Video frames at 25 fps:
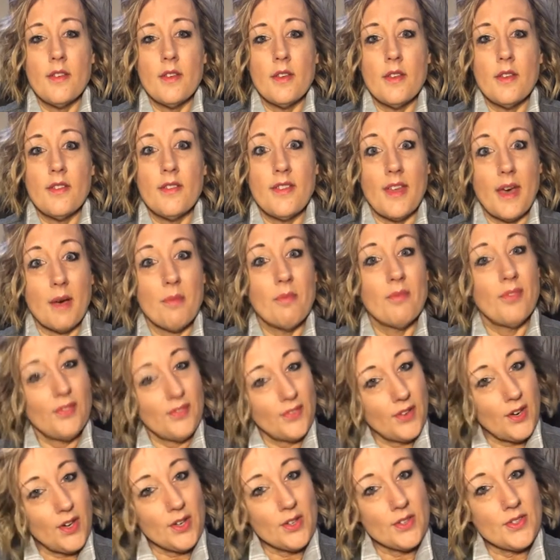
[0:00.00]
them
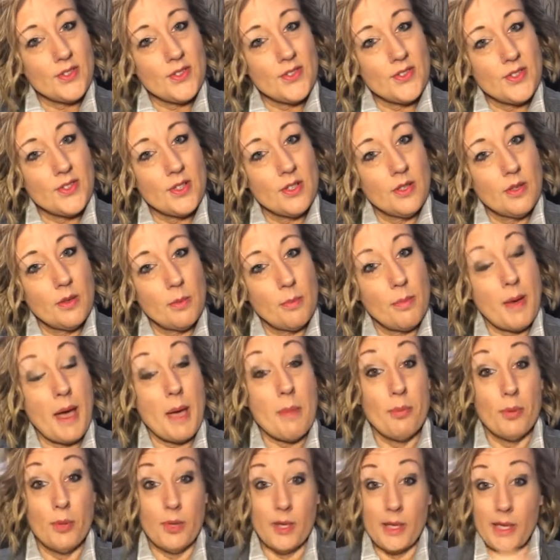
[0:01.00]
first by
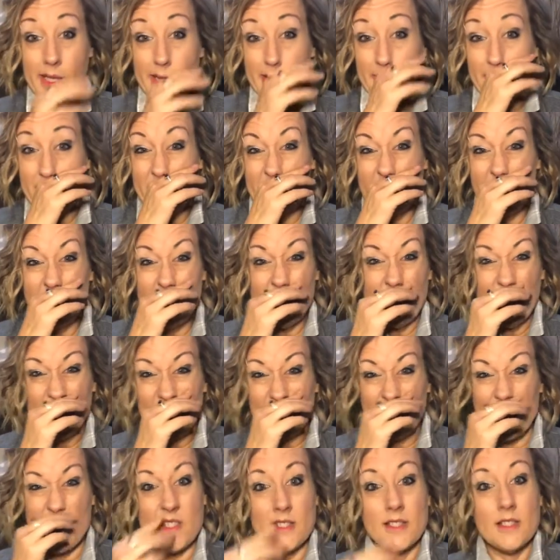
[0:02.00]
putting me
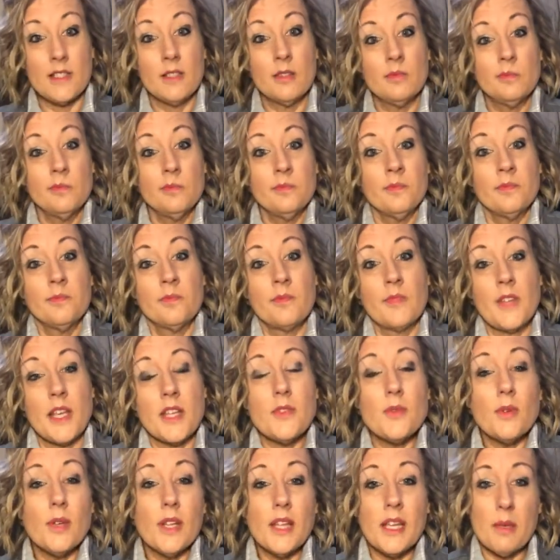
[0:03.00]
first.
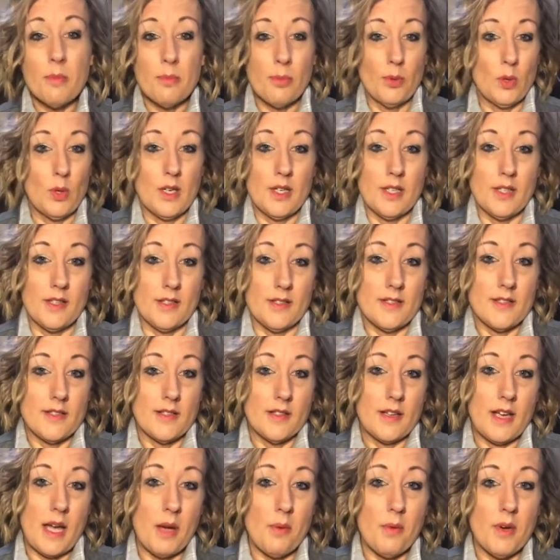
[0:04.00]
That's really important.
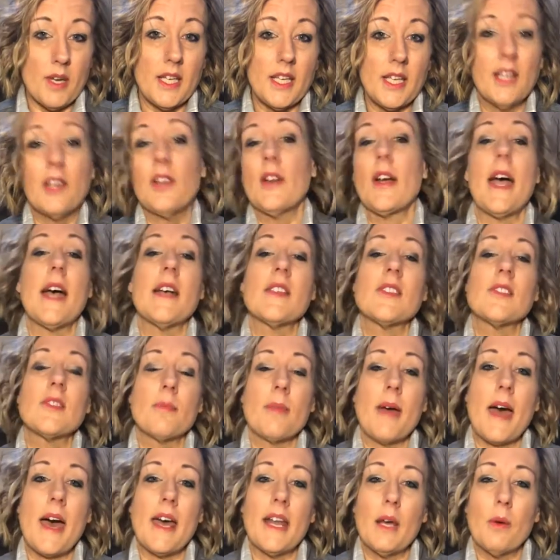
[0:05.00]
I want you to grasp
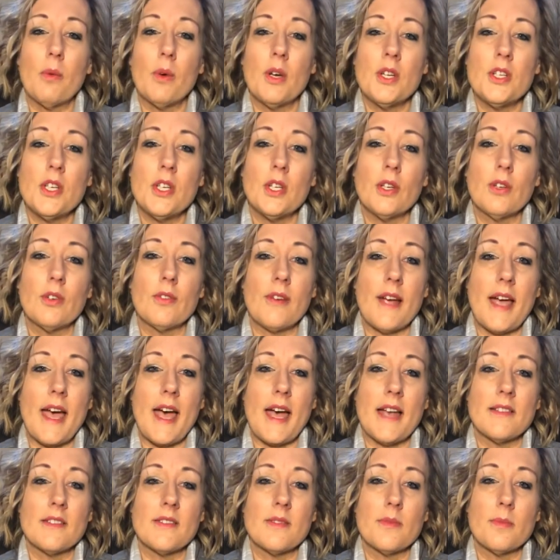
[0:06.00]
that. I want you to
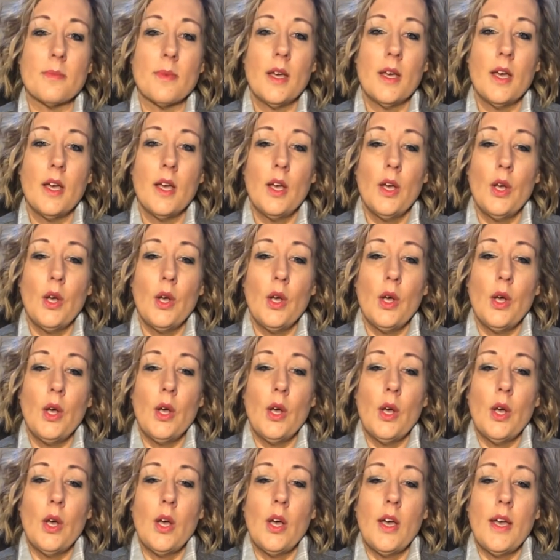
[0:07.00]
grasp.
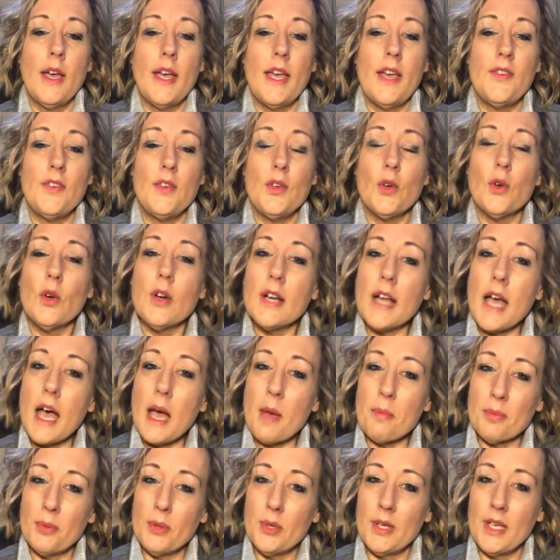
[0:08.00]
If you're
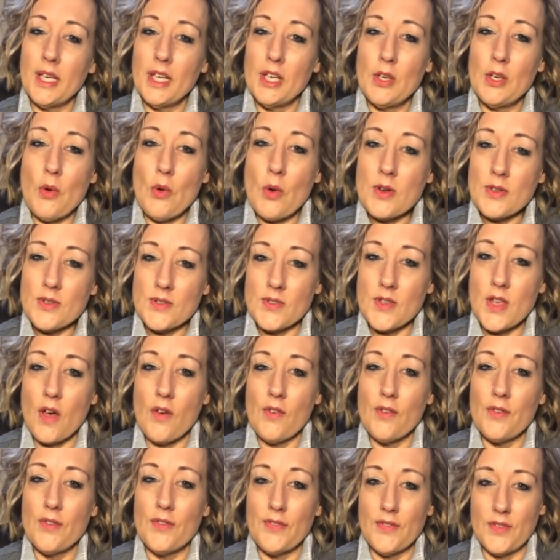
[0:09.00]
not putting
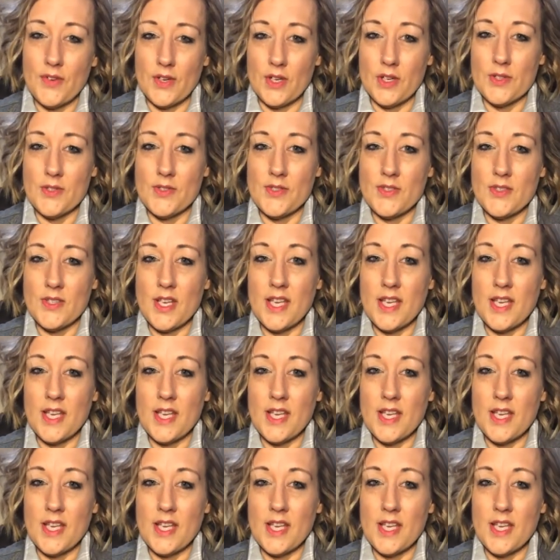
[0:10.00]
yourself first